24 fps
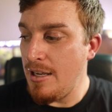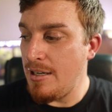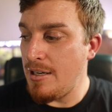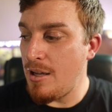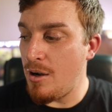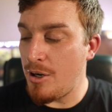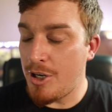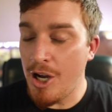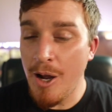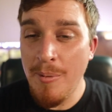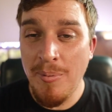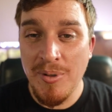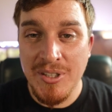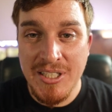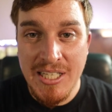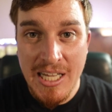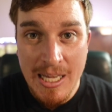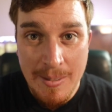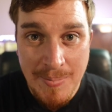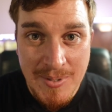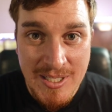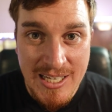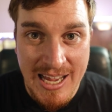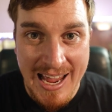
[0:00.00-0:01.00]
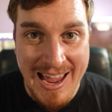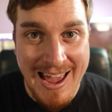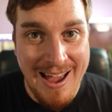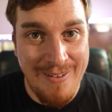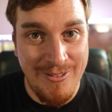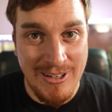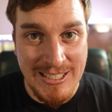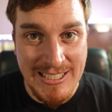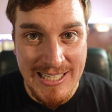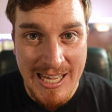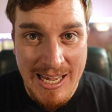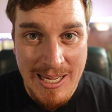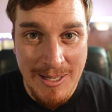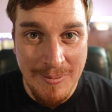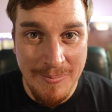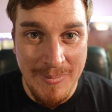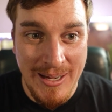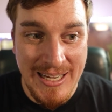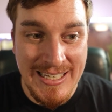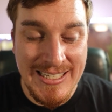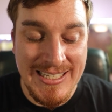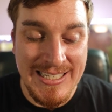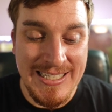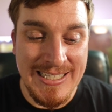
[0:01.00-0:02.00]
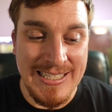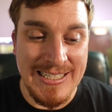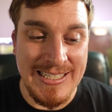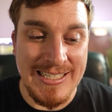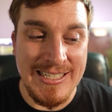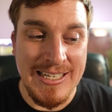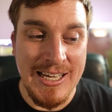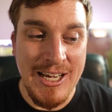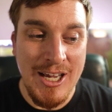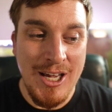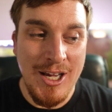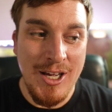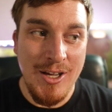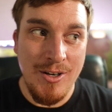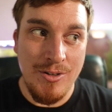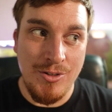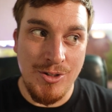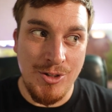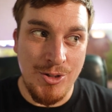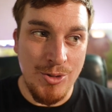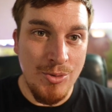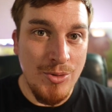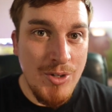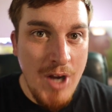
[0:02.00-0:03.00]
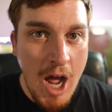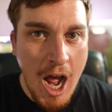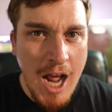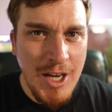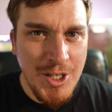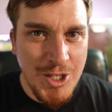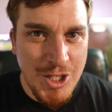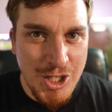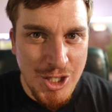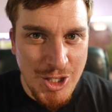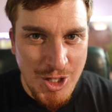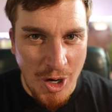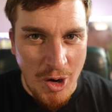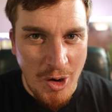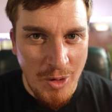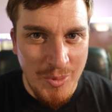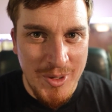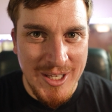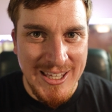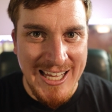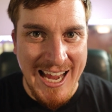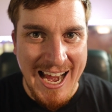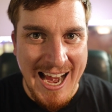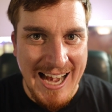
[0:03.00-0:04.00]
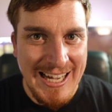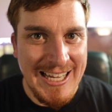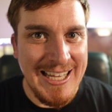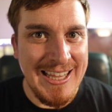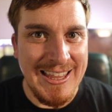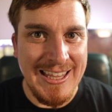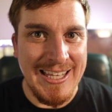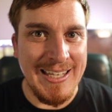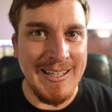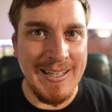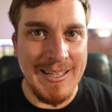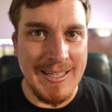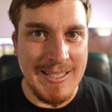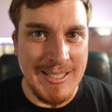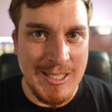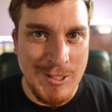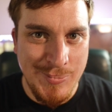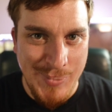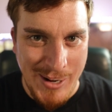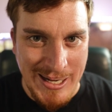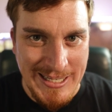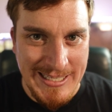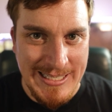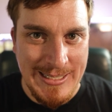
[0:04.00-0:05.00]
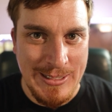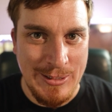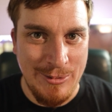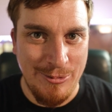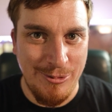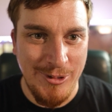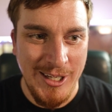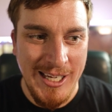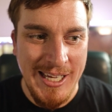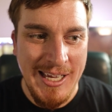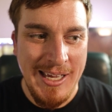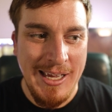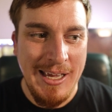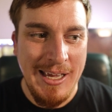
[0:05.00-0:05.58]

Now, a couple tips I have on tank mates is do not start with anything expensive.